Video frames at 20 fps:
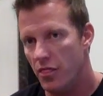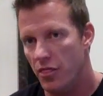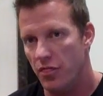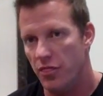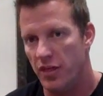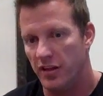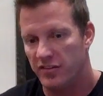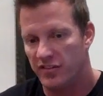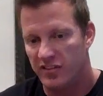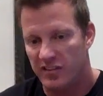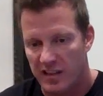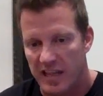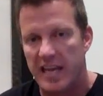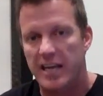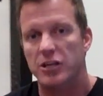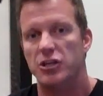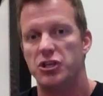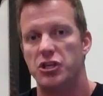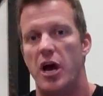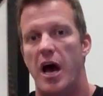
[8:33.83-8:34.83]
The
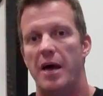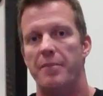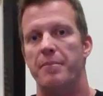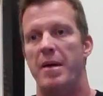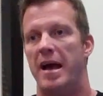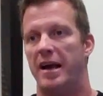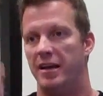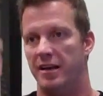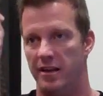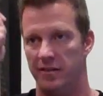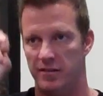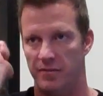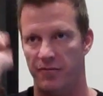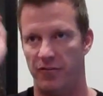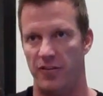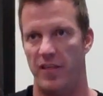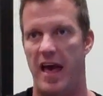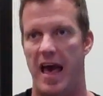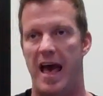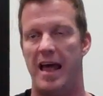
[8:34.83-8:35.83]
slingshot mechanism
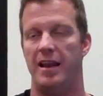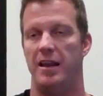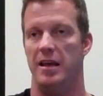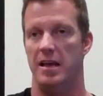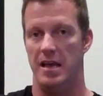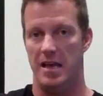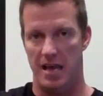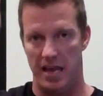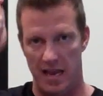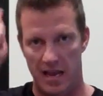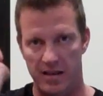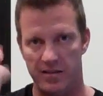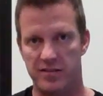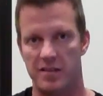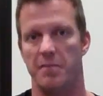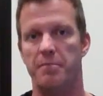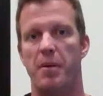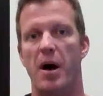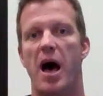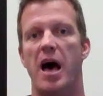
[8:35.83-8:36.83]
for that is
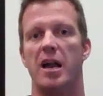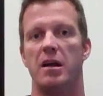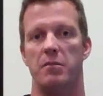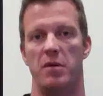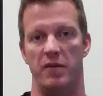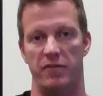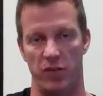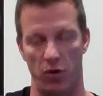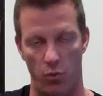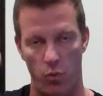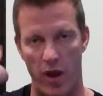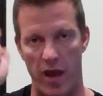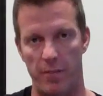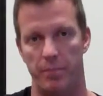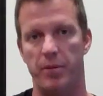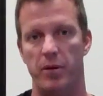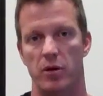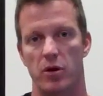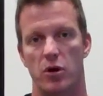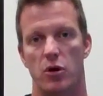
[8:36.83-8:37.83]
the bottom of the
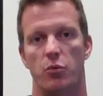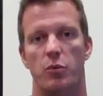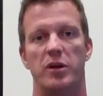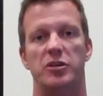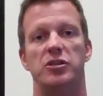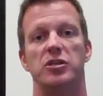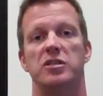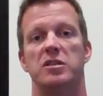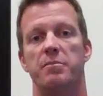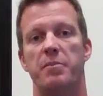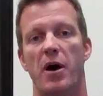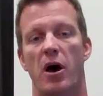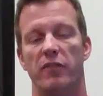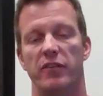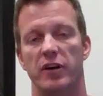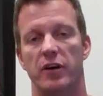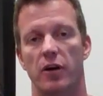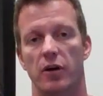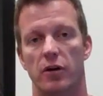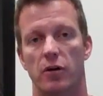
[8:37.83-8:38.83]
whip, which is the
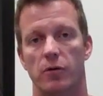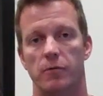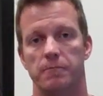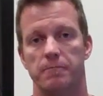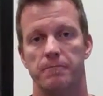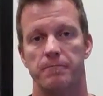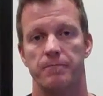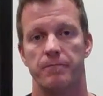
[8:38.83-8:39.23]
pelvic girdle.